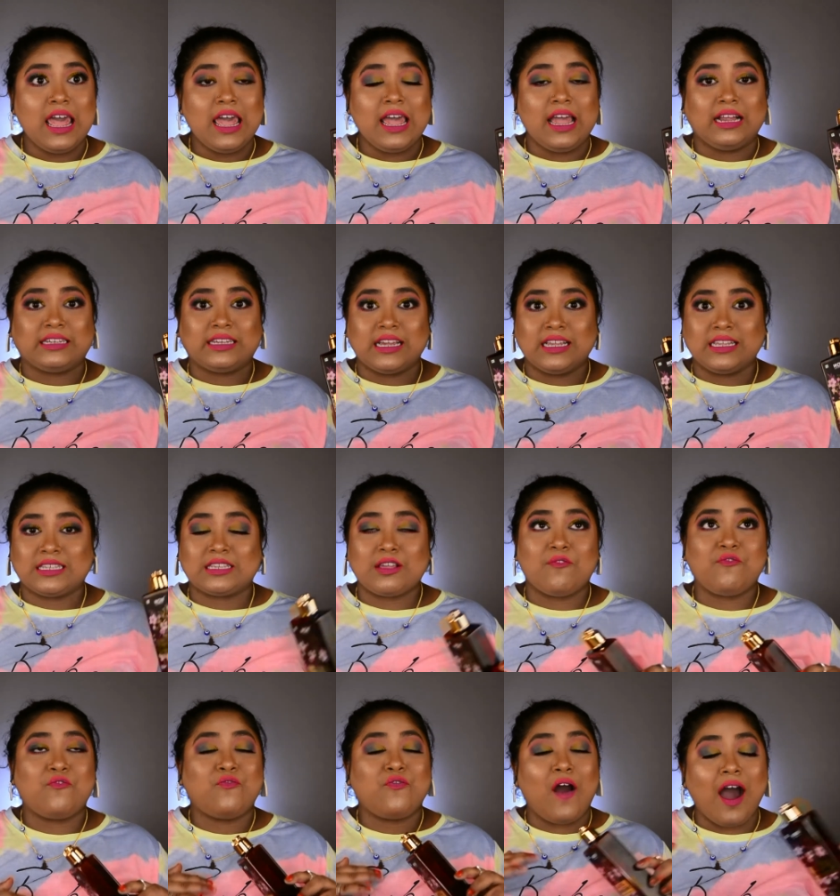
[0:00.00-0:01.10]
it is
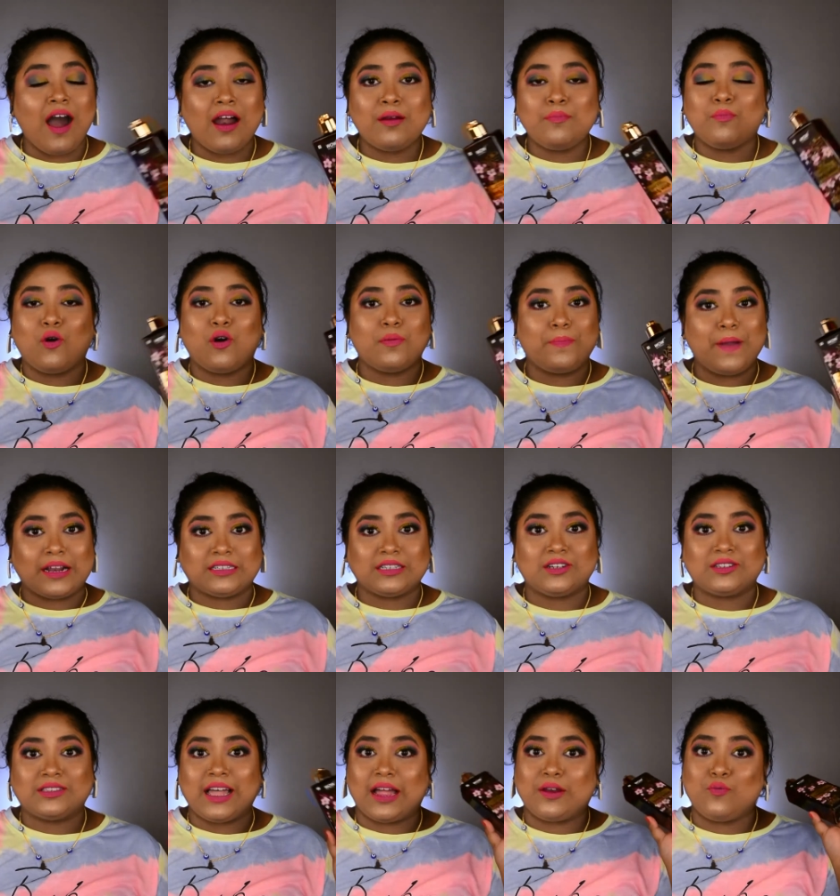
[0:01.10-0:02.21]
far more better
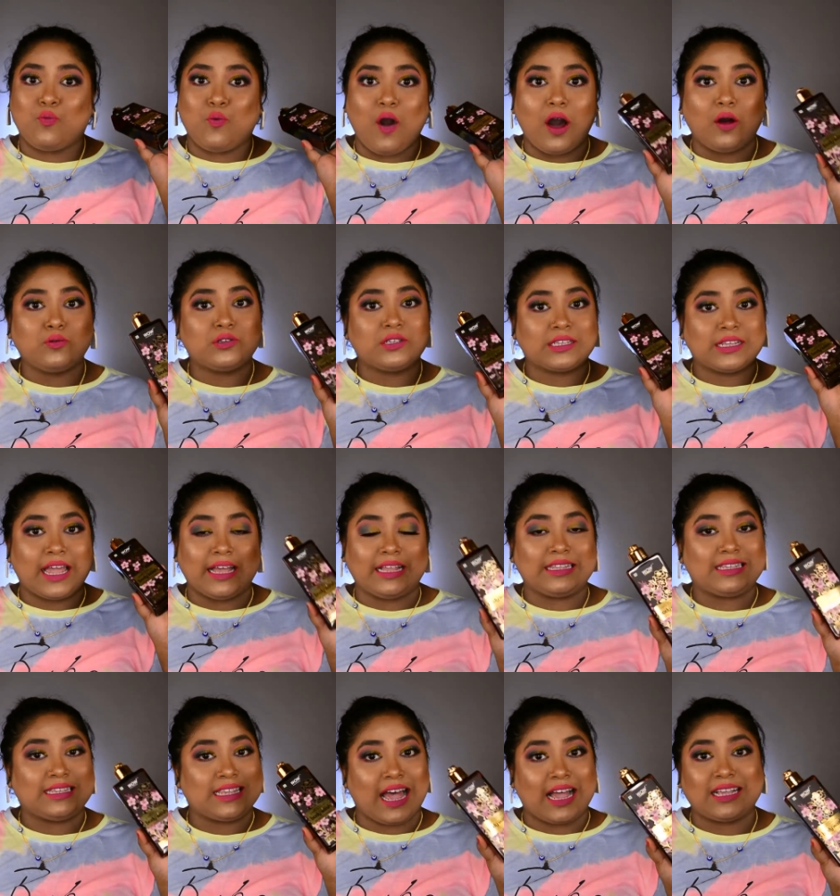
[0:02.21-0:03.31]
than Wow Skin
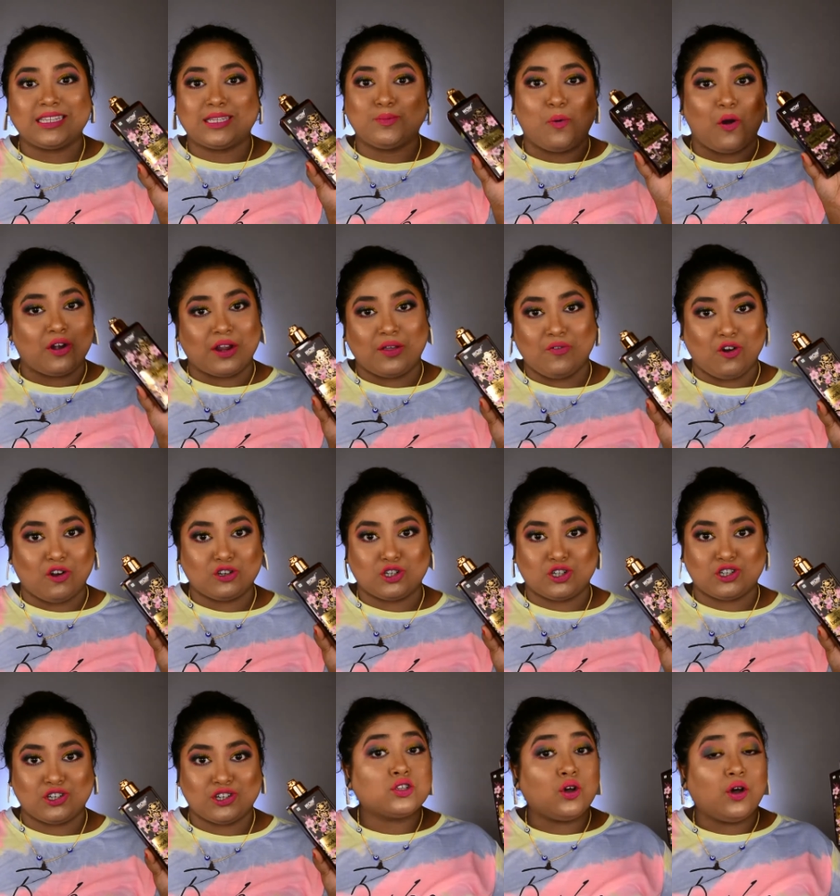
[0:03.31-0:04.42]
Science Body
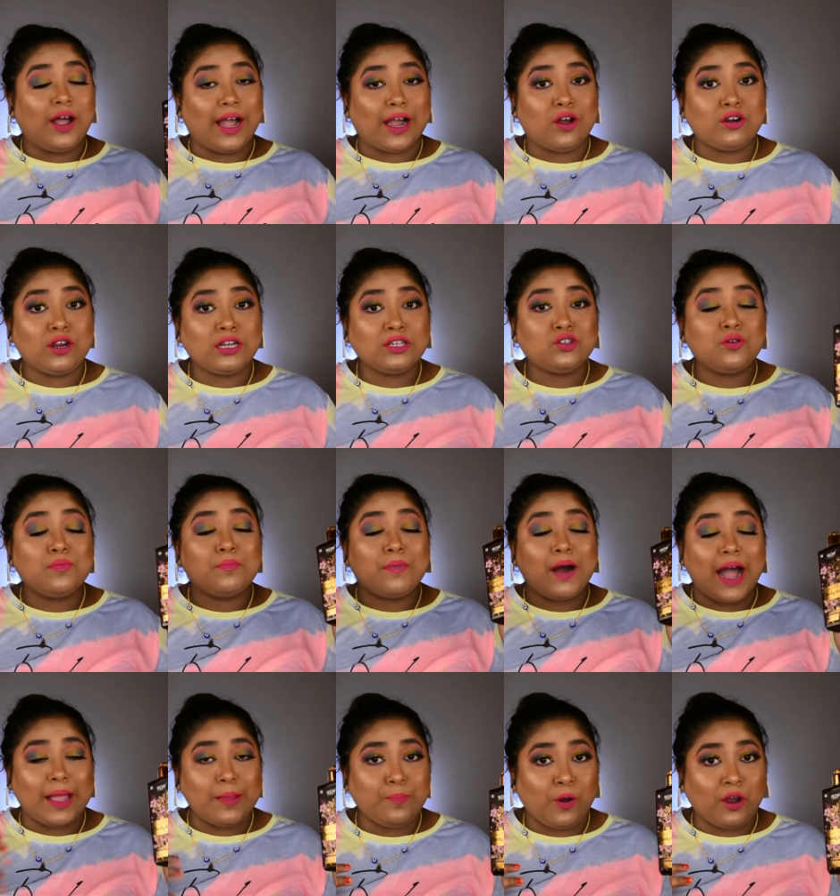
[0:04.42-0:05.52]
Wash. So according to
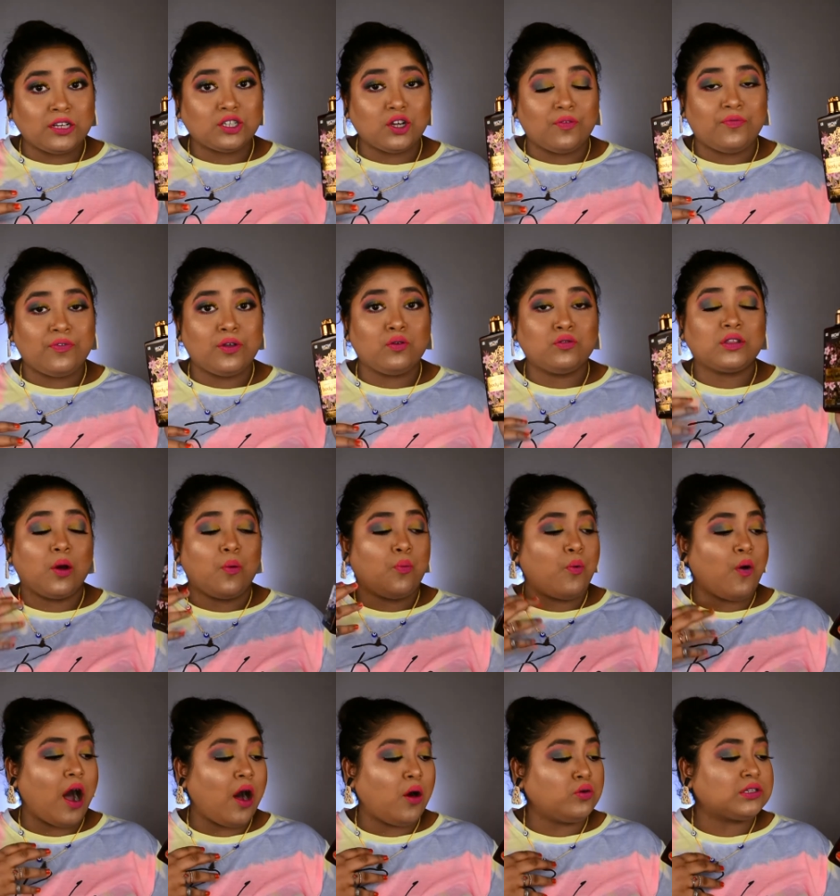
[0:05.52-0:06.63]
my point of view, the
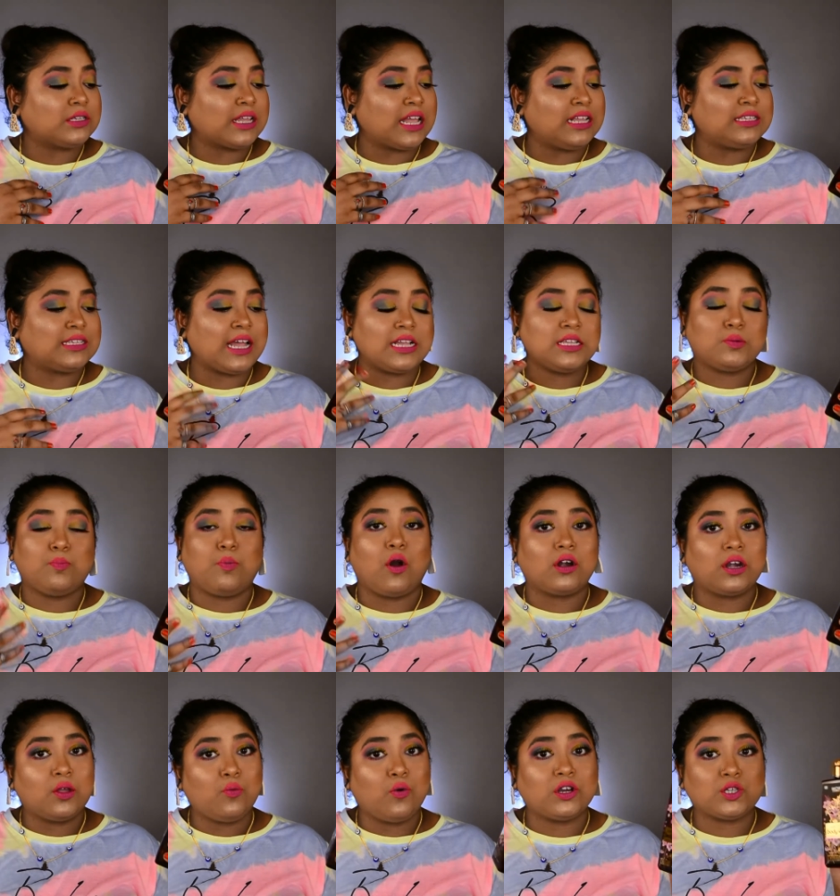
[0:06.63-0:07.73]
Wow Skin Science
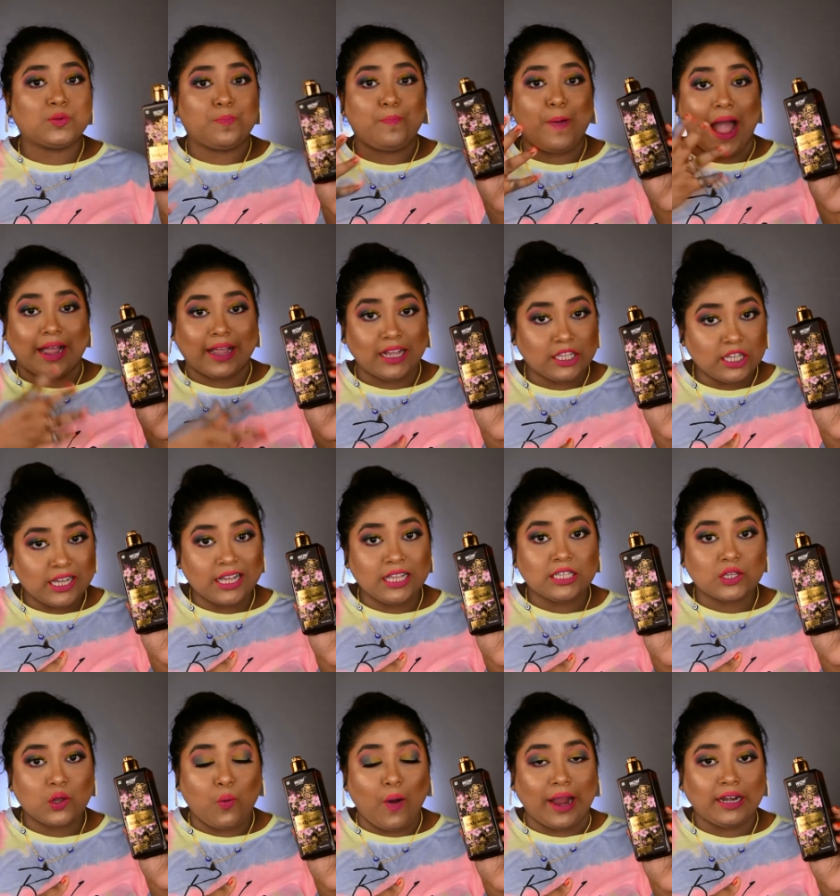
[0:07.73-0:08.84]
Body Wash packaging is
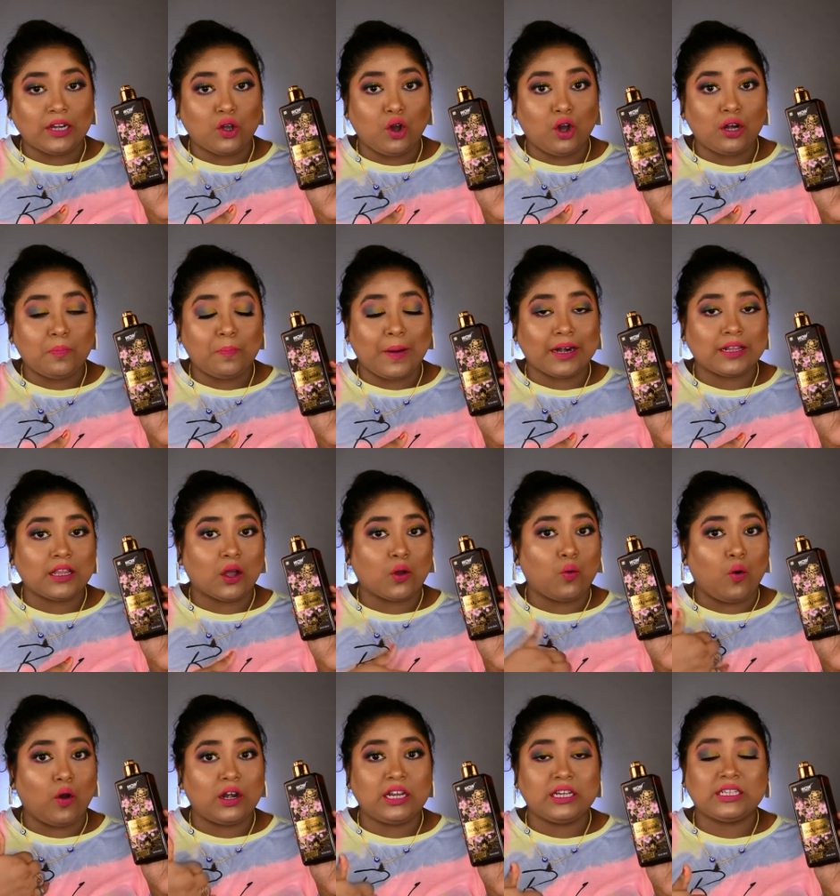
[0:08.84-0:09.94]
quite good, but the
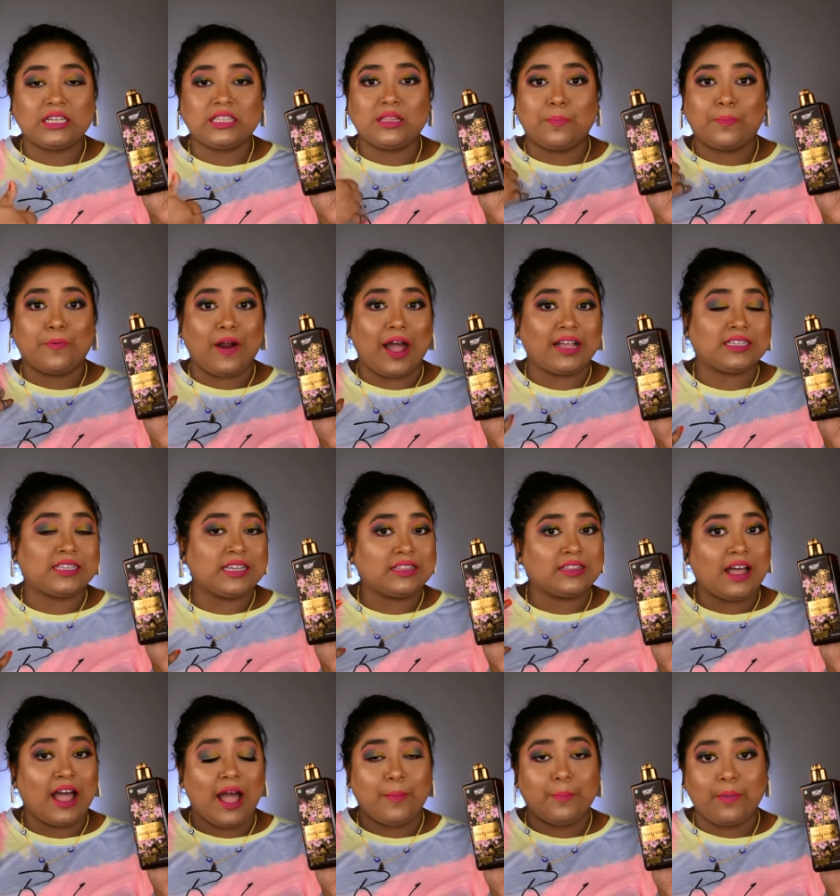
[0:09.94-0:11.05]
quality, the pricing, the
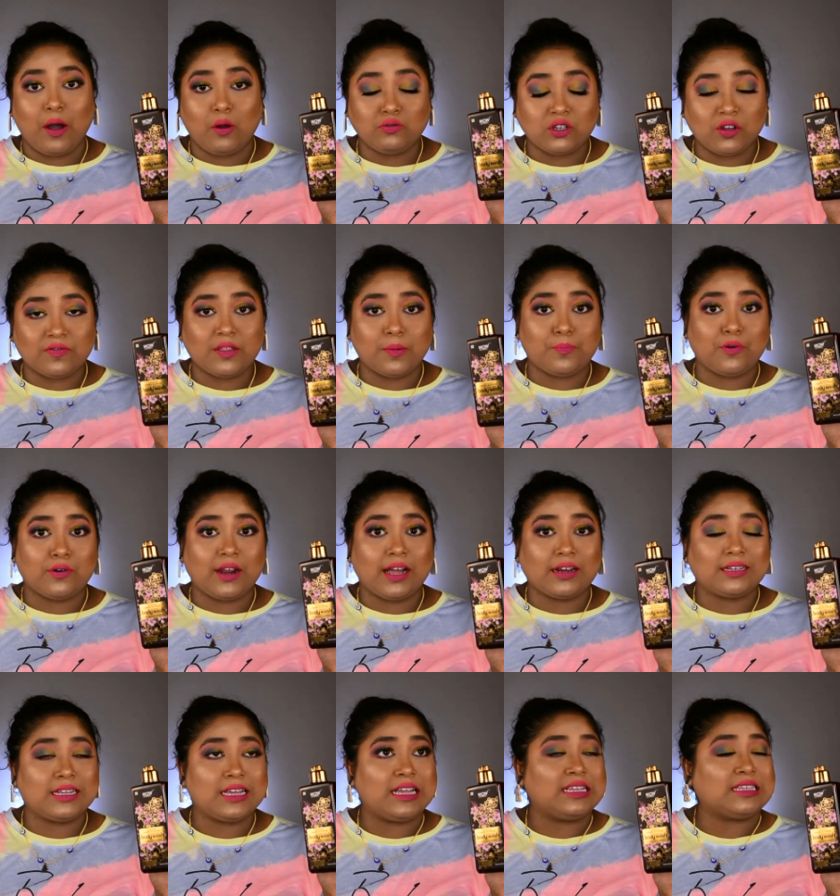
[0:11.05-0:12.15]
amount of the
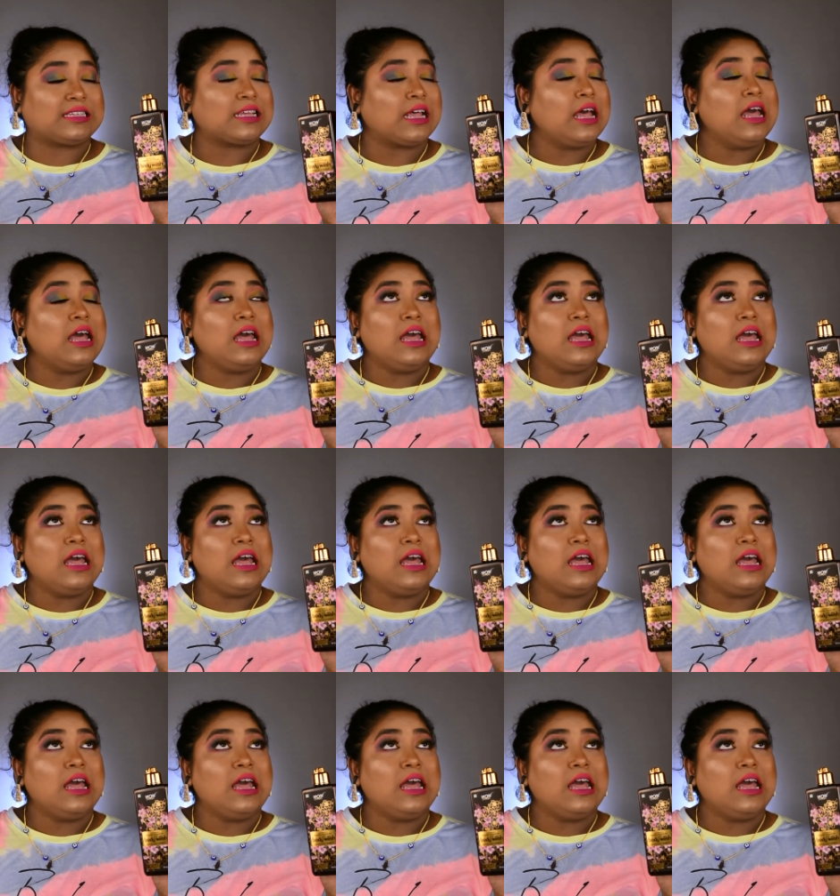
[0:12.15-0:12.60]
product is